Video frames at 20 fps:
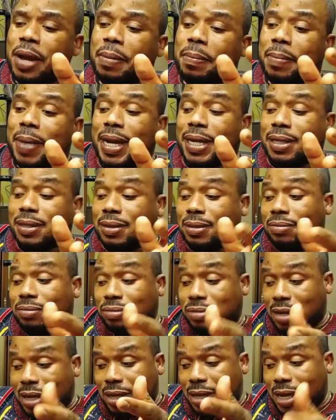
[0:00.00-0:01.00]
But
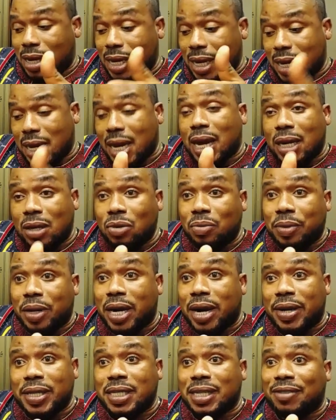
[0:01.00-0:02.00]
the legal
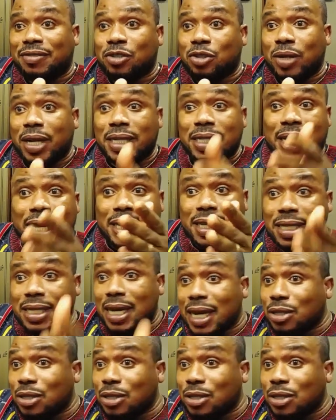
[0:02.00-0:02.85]
luminaries have told us that these are